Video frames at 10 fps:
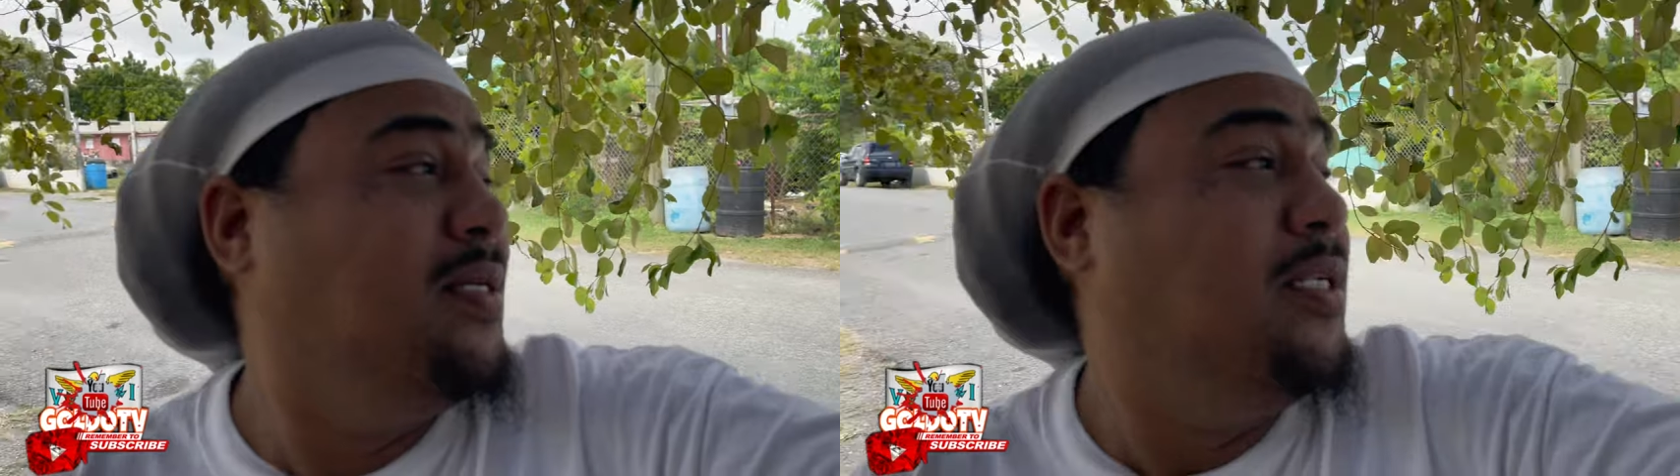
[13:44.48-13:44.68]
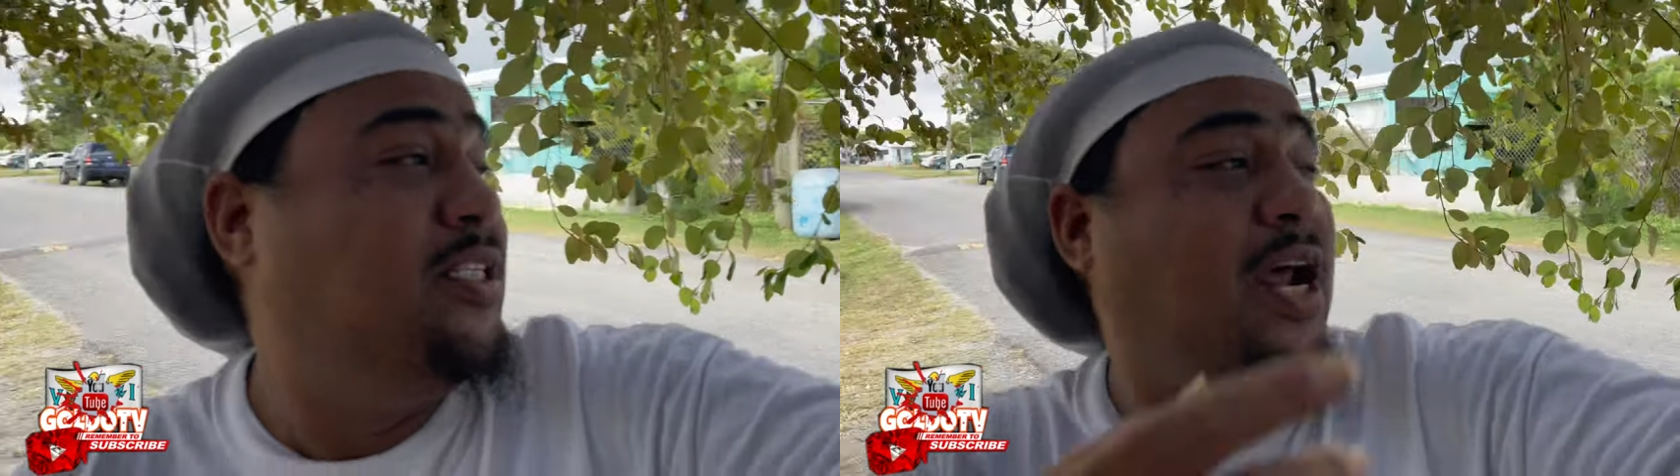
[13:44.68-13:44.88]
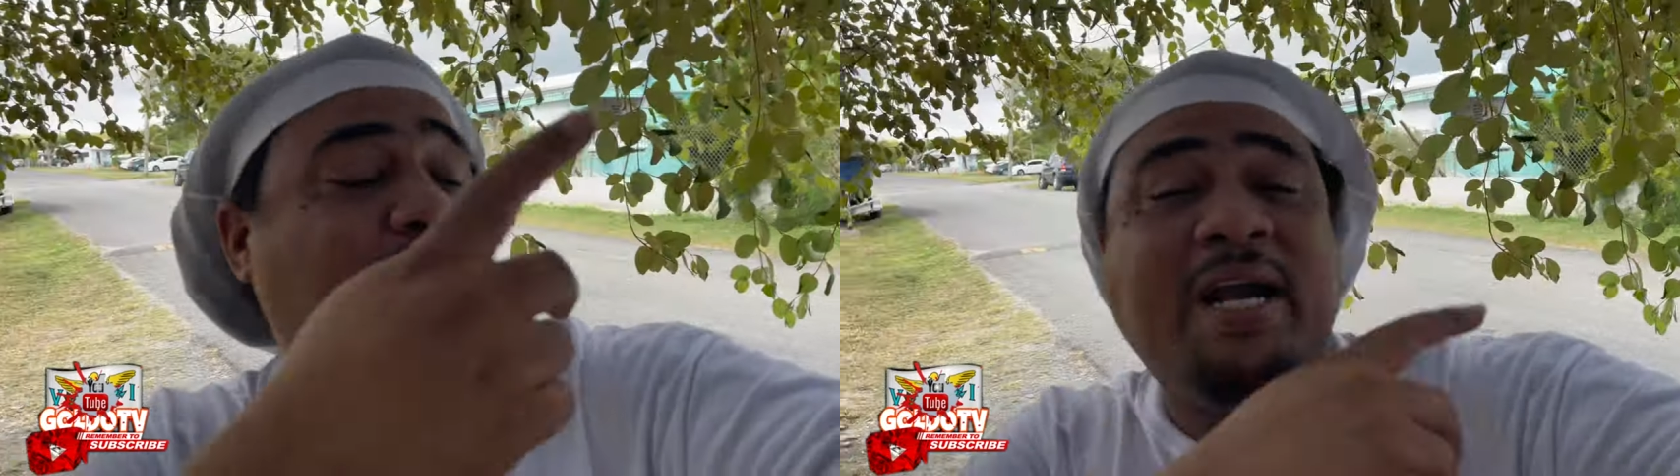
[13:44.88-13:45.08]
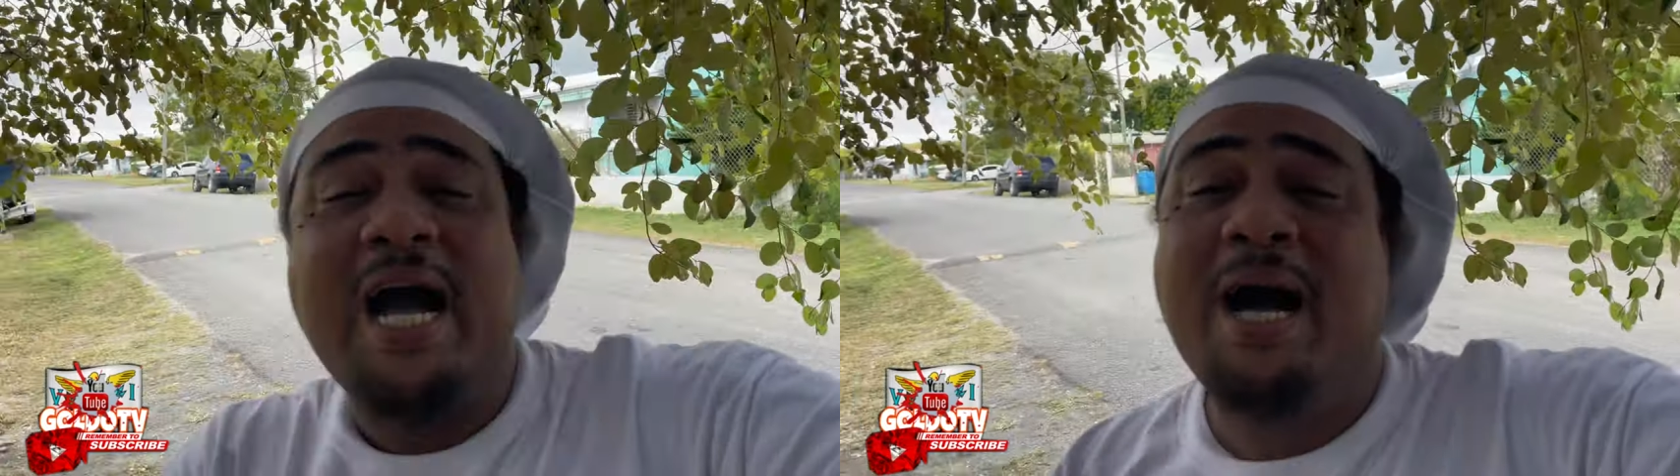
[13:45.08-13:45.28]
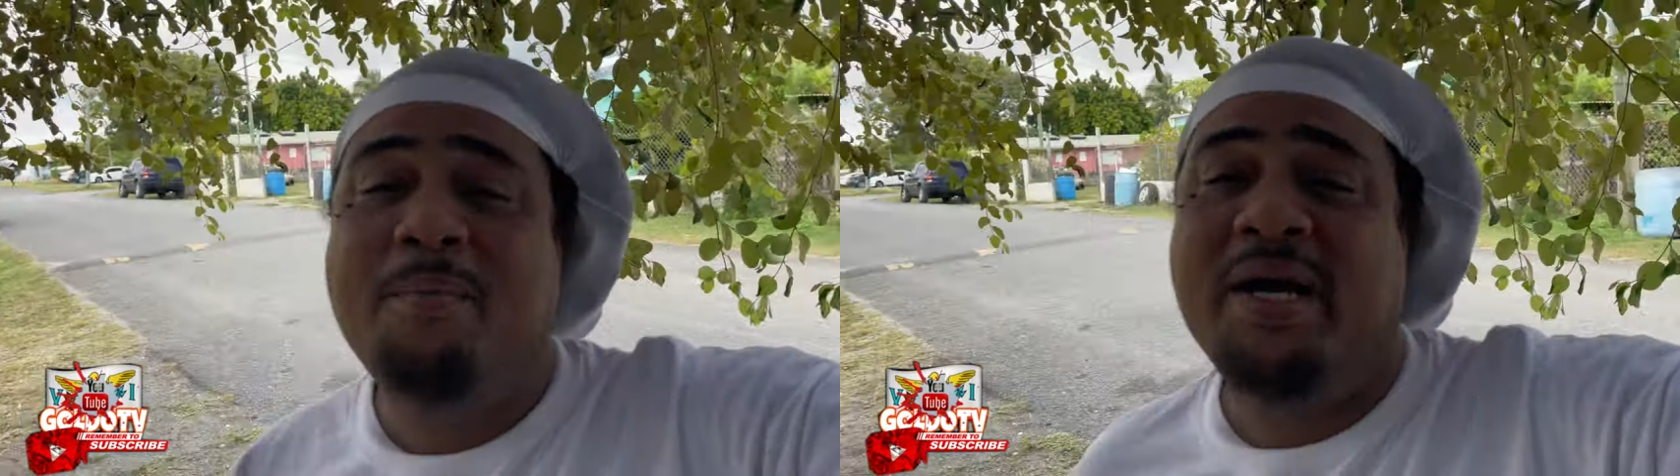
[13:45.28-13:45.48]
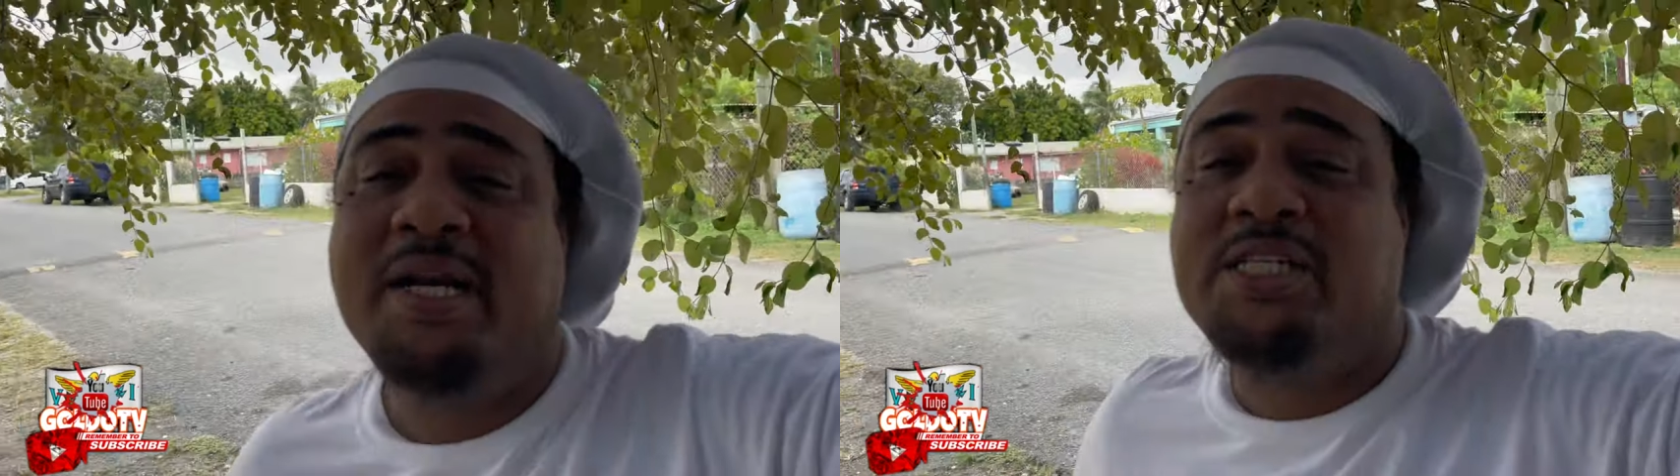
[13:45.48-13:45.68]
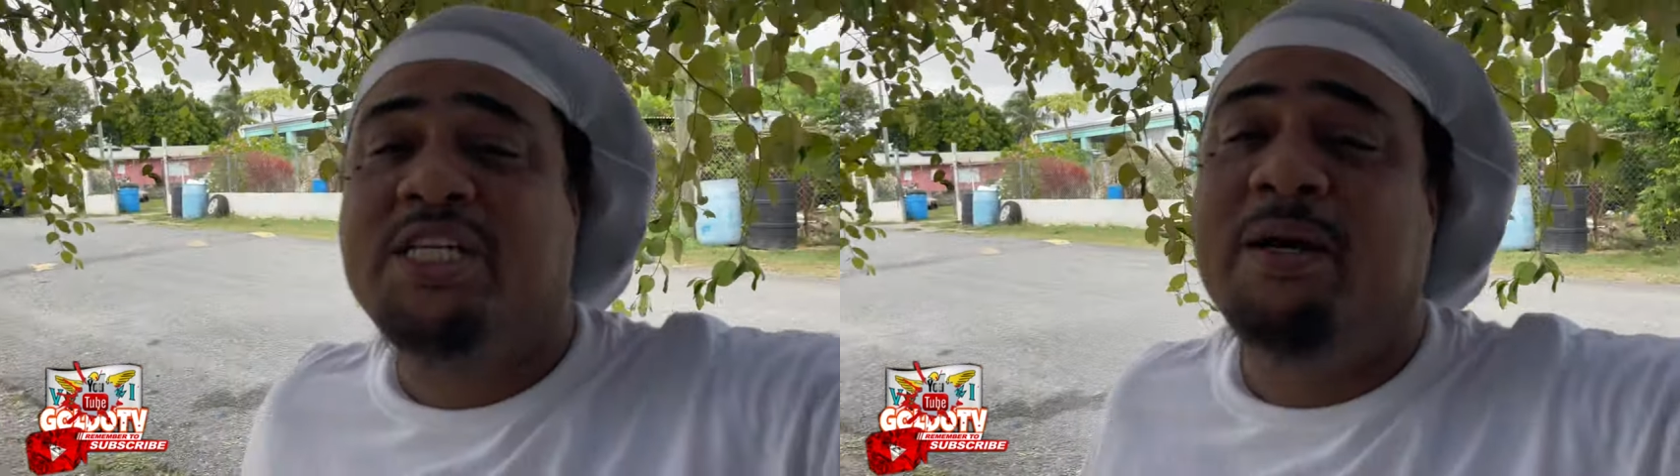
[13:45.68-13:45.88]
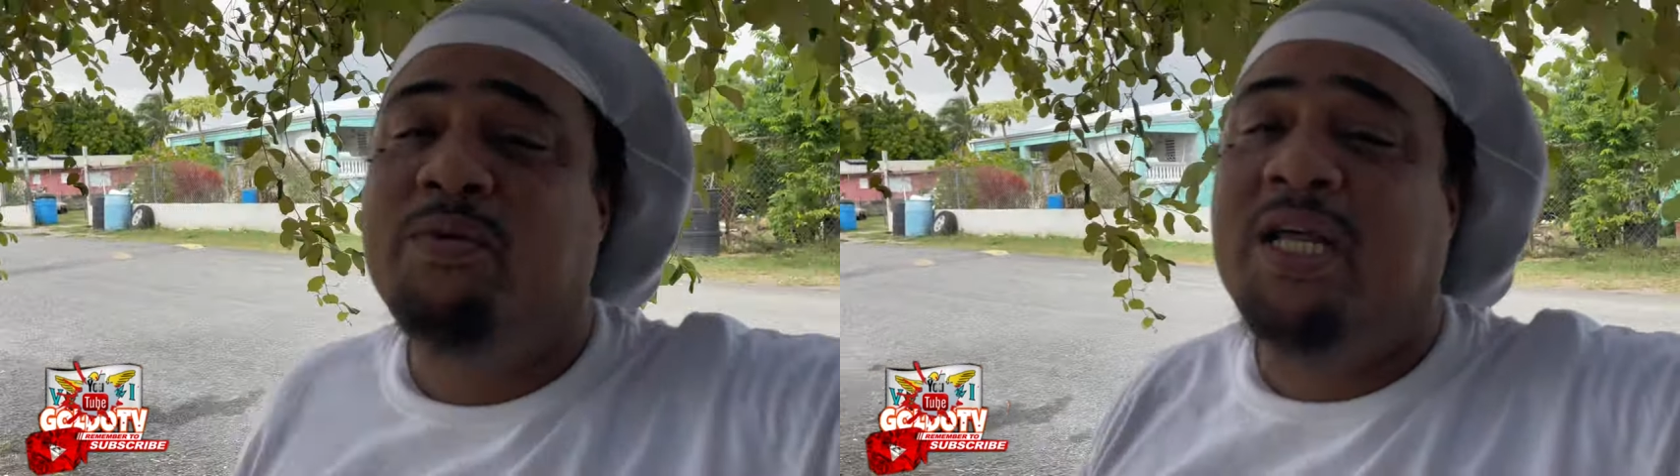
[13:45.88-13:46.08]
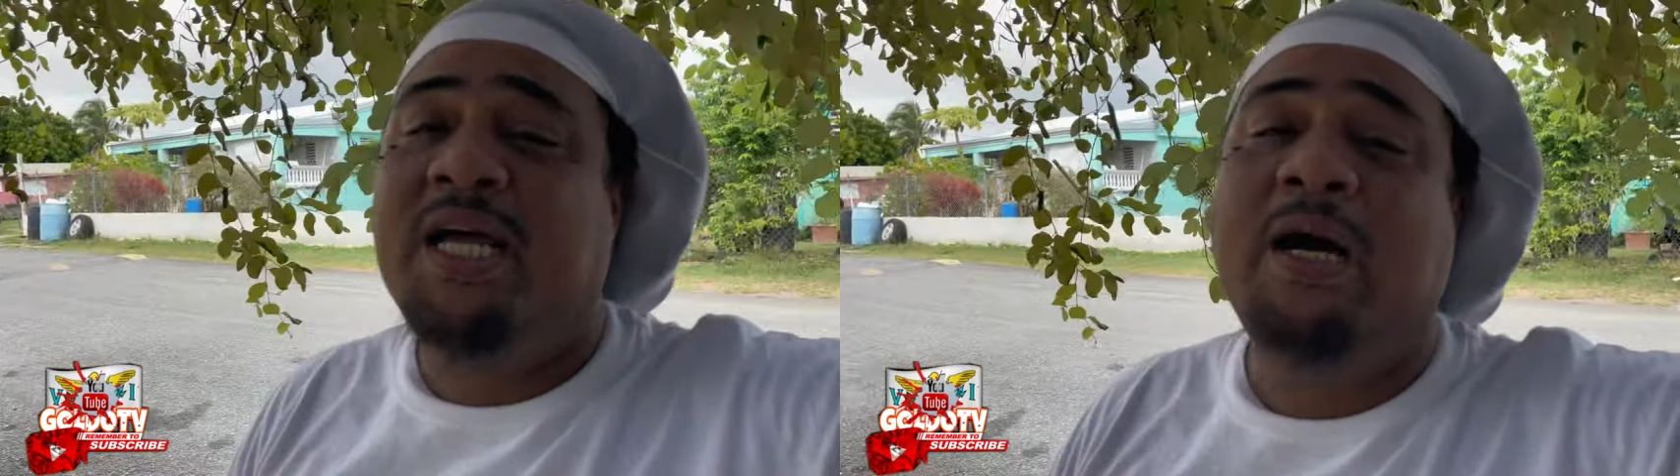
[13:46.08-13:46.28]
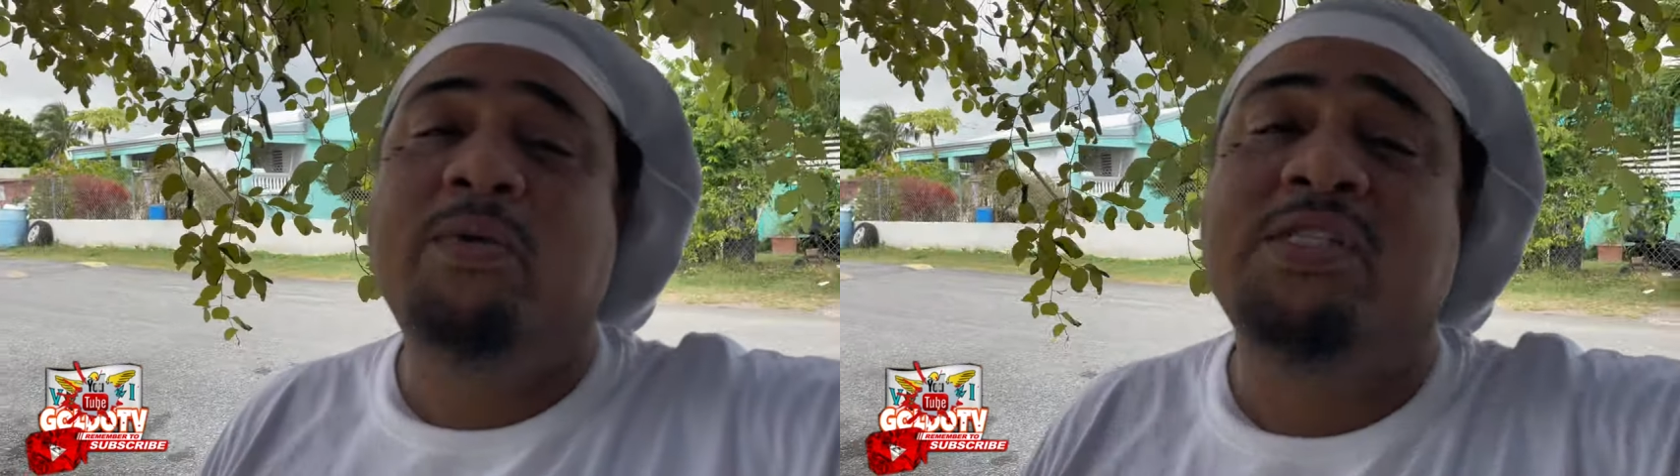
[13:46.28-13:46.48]
Jerry gone by the shop. We
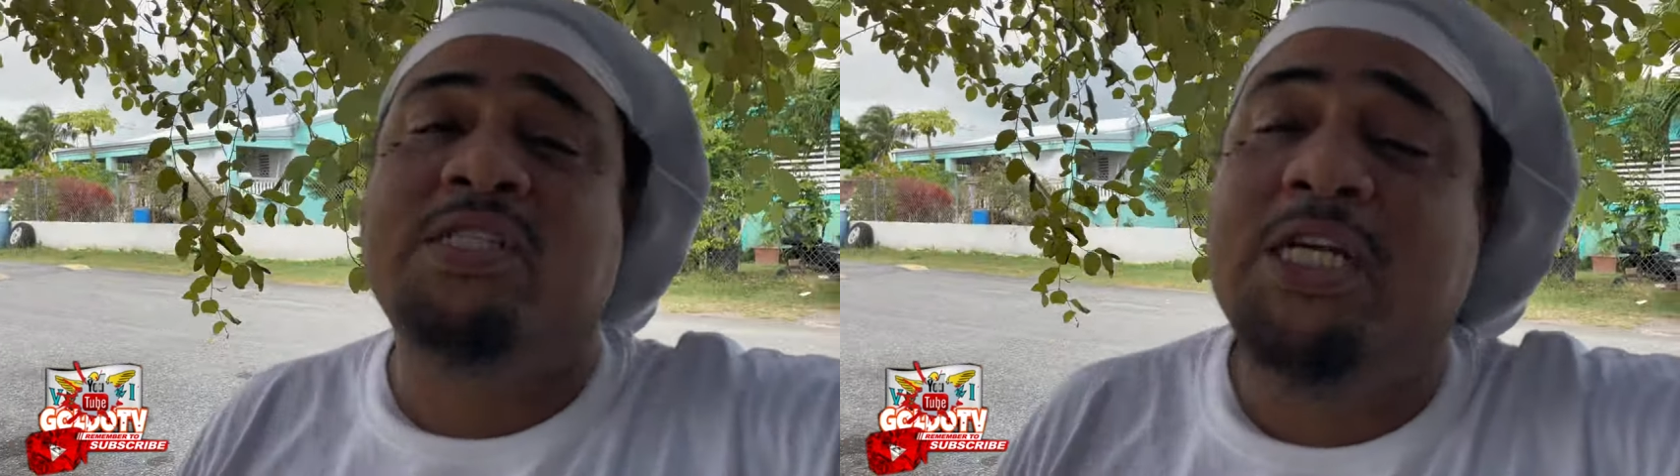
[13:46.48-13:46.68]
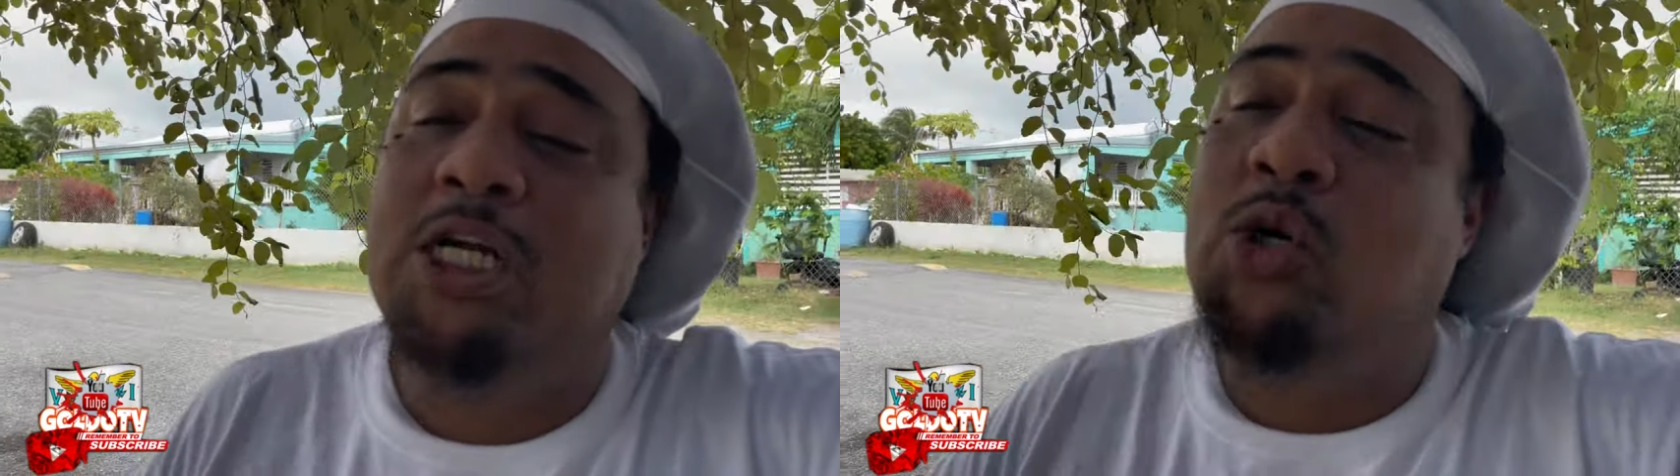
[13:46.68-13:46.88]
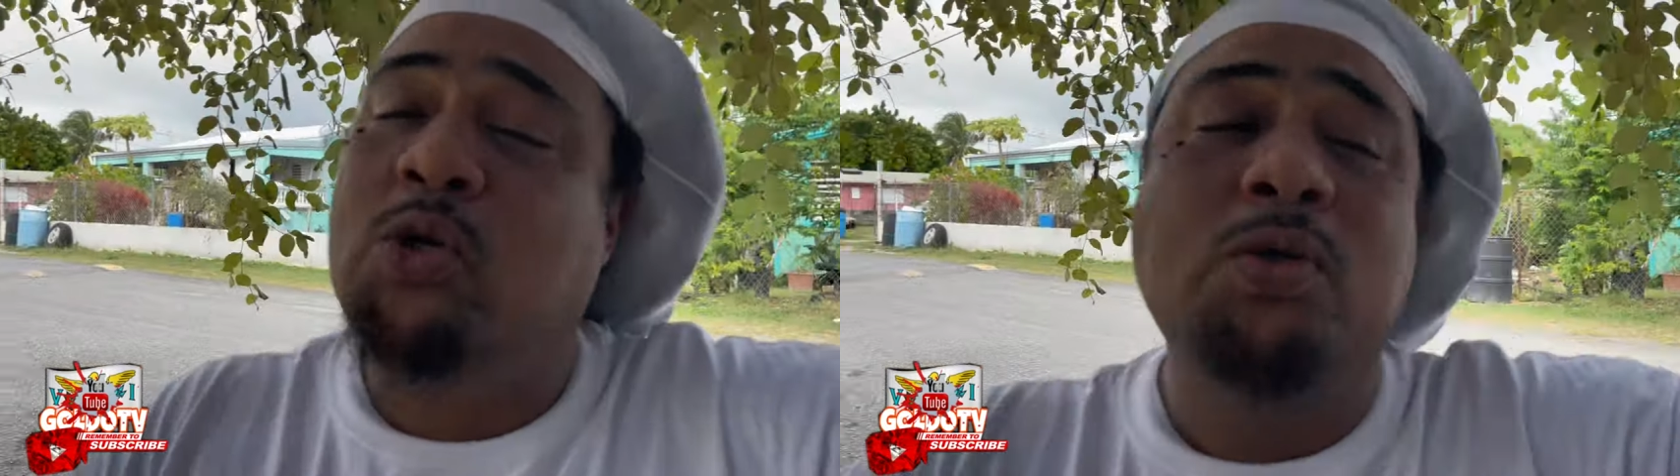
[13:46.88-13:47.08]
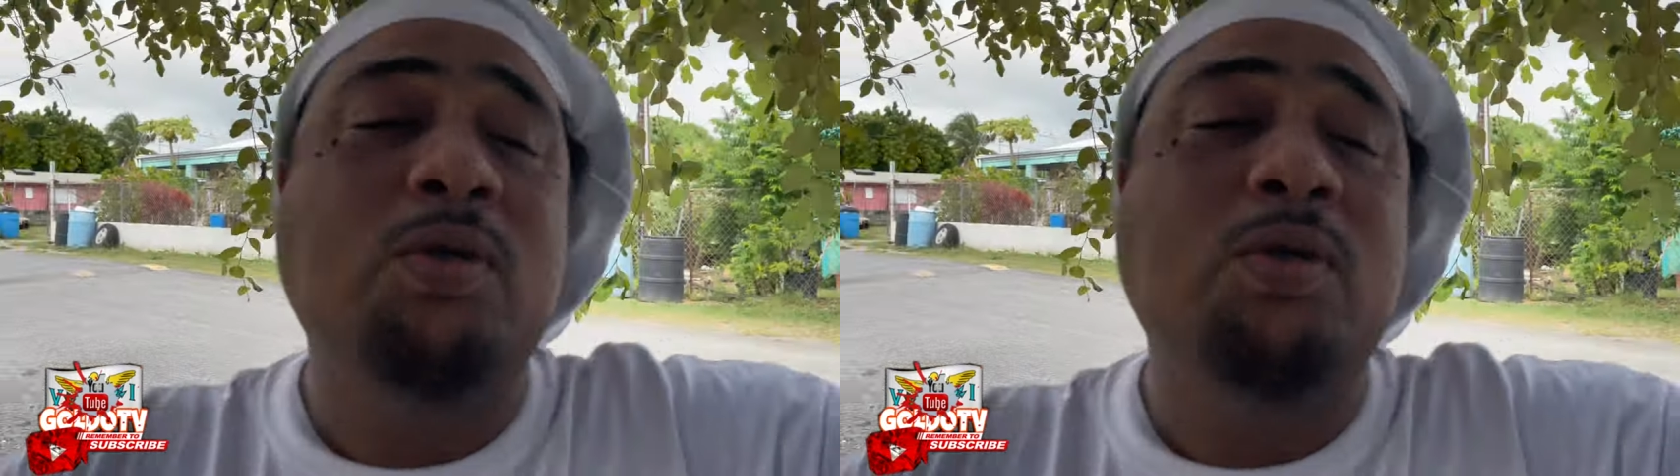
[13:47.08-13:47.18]
there with CeeLo,